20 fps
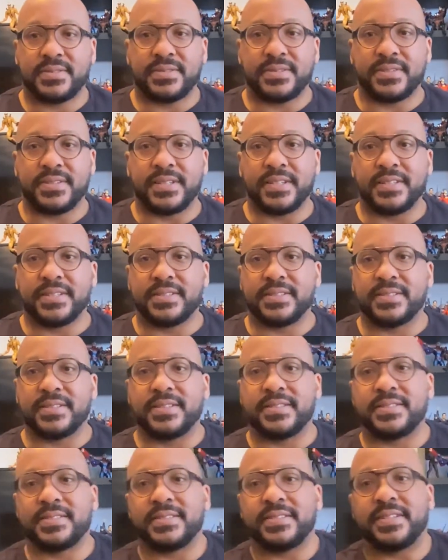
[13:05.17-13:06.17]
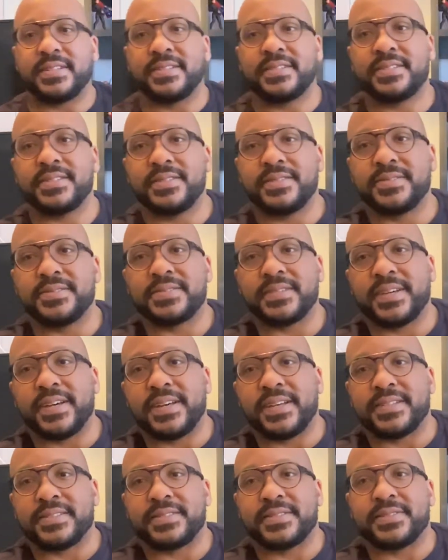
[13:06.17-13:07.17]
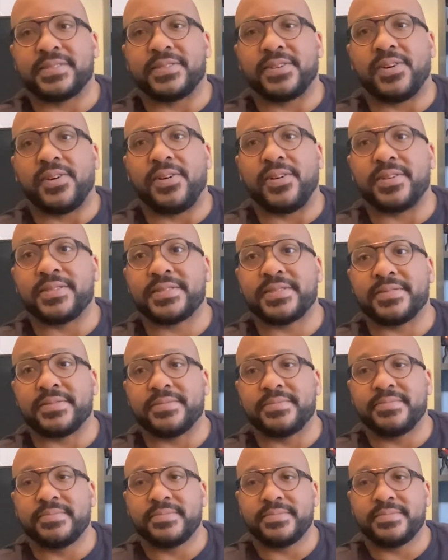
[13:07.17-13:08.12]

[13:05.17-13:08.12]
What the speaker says: Yes, yes, yes, those guys look awesome.